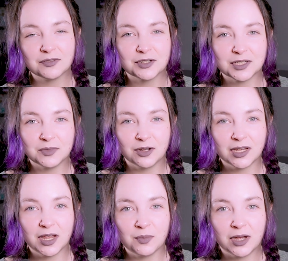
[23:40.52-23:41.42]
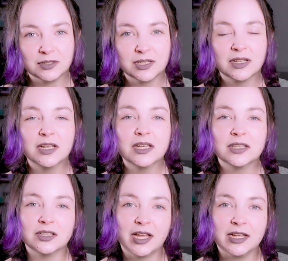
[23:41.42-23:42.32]
of course, I'm talking about
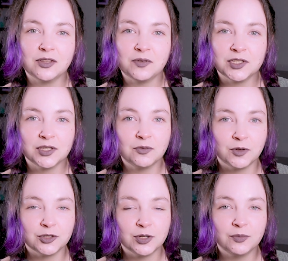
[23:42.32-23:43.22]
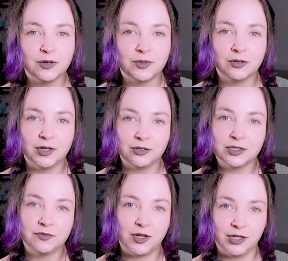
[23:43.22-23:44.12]
The Lion, the Witch, and the Wardrobe from the
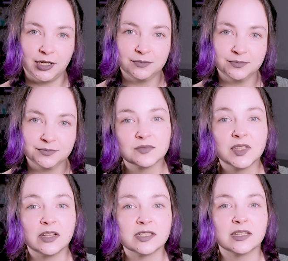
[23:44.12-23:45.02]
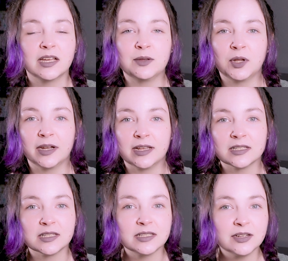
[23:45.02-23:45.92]
Chronicles of Narnia. Now listen, I am not
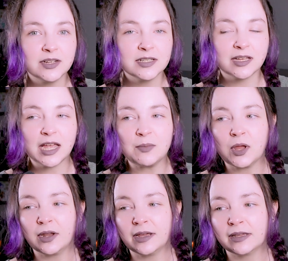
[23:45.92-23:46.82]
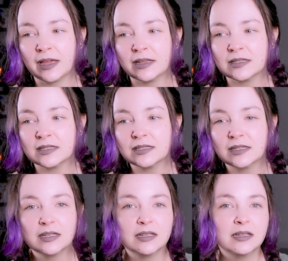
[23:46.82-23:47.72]
against the series. I am not
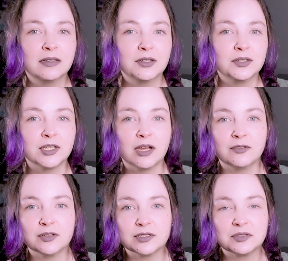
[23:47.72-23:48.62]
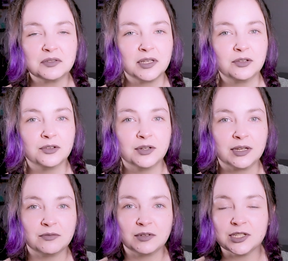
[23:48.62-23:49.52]
against novels
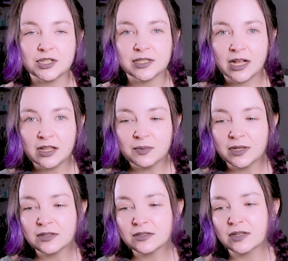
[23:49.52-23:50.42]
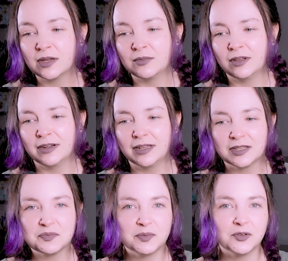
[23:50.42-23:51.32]
including religious elements. I'm not
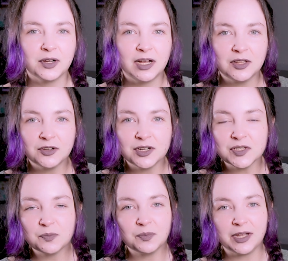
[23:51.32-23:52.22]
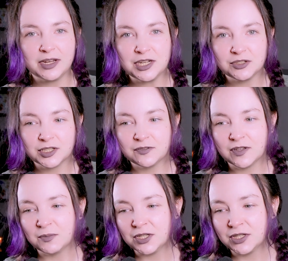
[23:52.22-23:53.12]
against biblical allegories by any stretch of
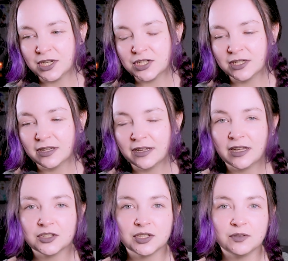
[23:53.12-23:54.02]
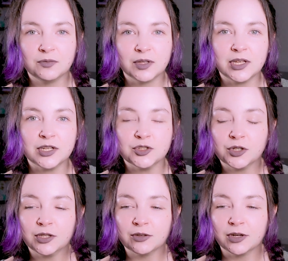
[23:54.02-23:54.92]
the imagination. I actually really
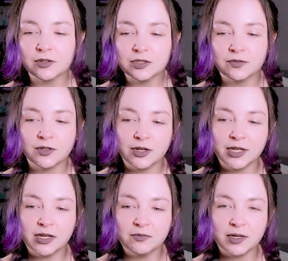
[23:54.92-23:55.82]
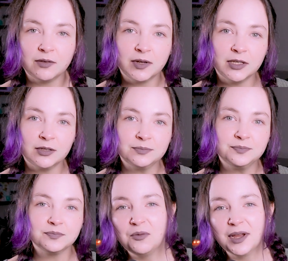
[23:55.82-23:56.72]
enjoyed the Chronicles of Narnia when I read
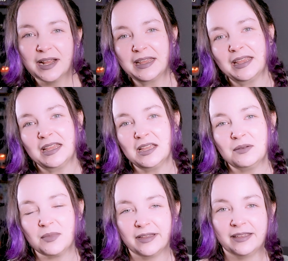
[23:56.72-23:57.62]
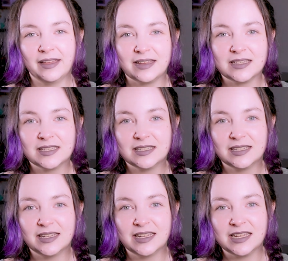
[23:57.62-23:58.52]
them. What I am
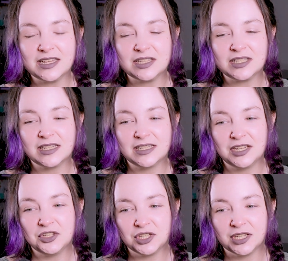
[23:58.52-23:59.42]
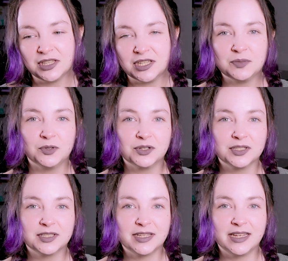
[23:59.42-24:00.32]
against is teaching these
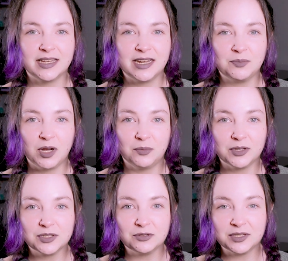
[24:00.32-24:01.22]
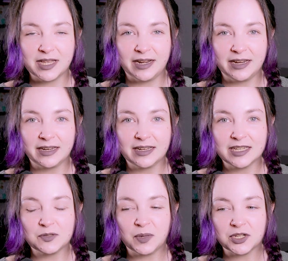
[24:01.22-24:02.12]
books in a public school setting,
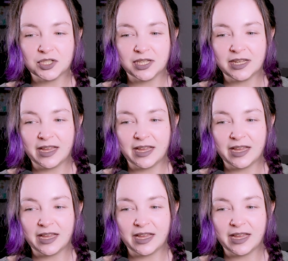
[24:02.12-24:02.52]
especially